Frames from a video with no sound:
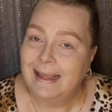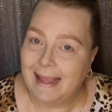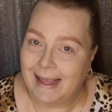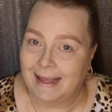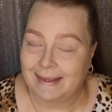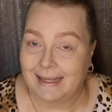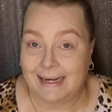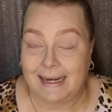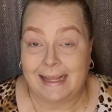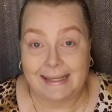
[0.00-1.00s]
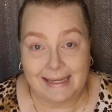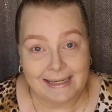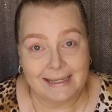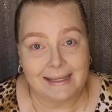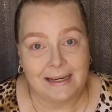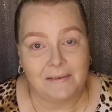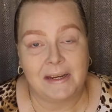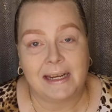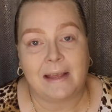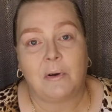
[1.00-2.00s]
And then at the end of the
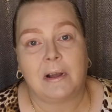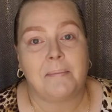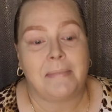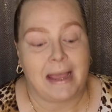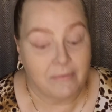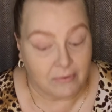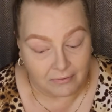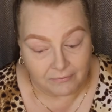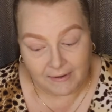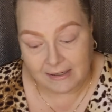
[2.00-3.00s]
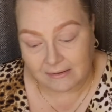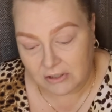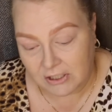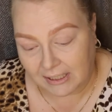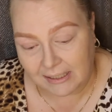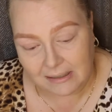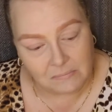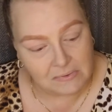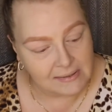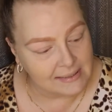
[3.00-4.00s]
evening, I will come back for a final check-in
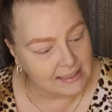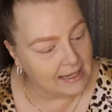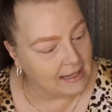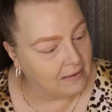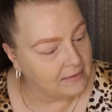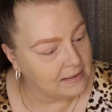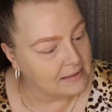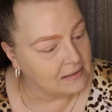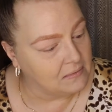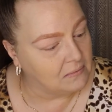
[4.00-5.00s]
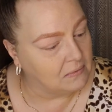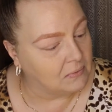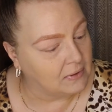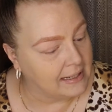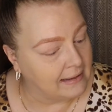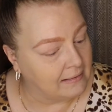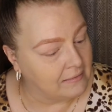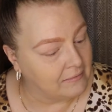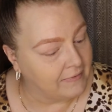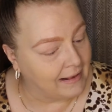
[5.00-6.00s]
and we'll see how this new L'Oreal
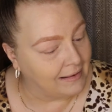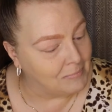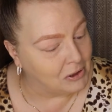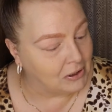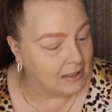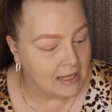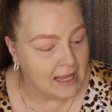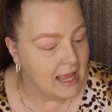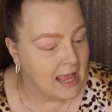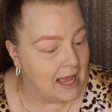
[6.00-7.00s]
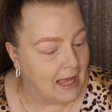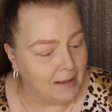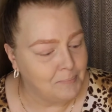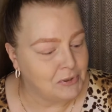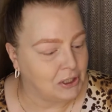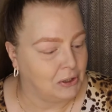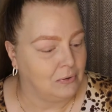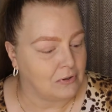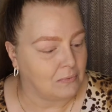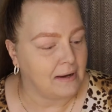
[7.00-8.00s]
Infallible up
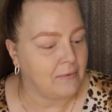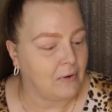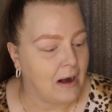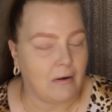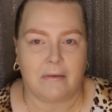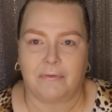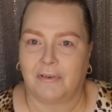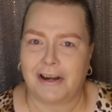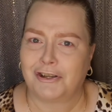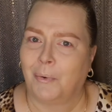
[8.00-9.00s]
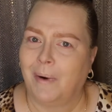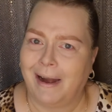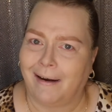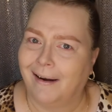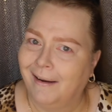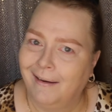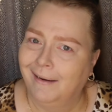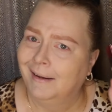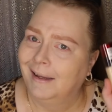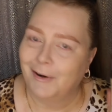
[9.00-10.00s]
to 24-hour fresh wear.
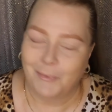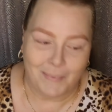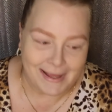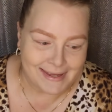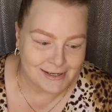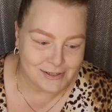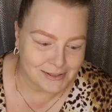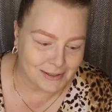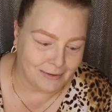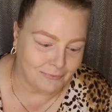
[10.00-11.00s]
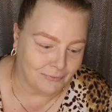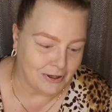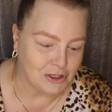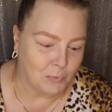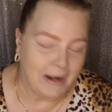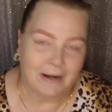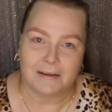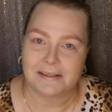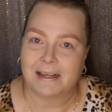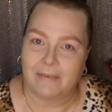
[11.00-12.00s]
I don't know why they didn't just call it fresh wear
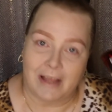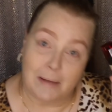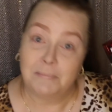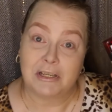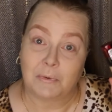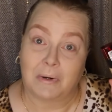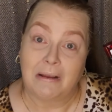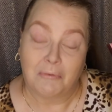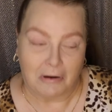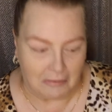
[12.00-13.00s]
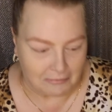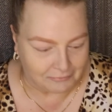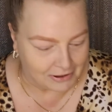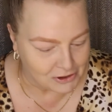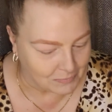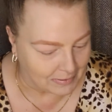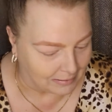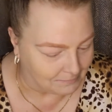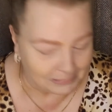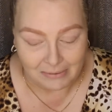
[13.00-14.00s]
instead of up to 24-hour fresh
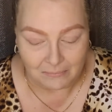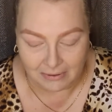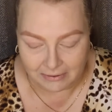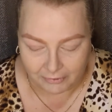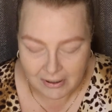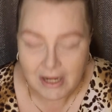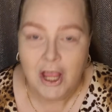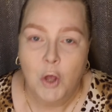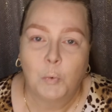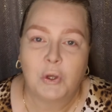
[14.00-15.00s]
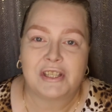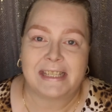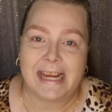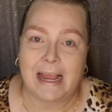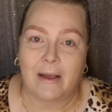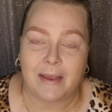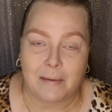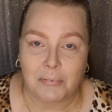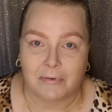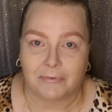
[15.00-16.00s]
wear, but whatever. We'll see how
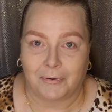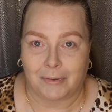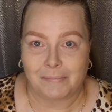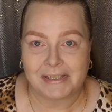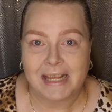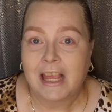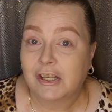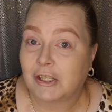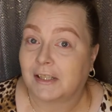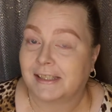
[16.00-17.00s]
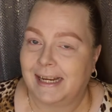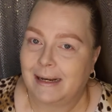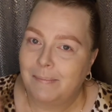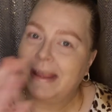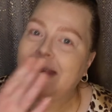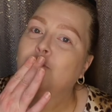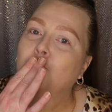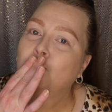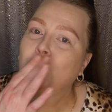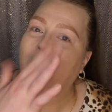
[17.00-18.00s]
that performs. So I'll see you in a bit.
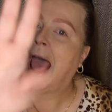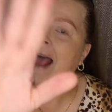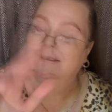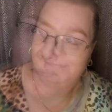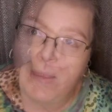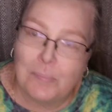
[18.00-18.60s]
Use my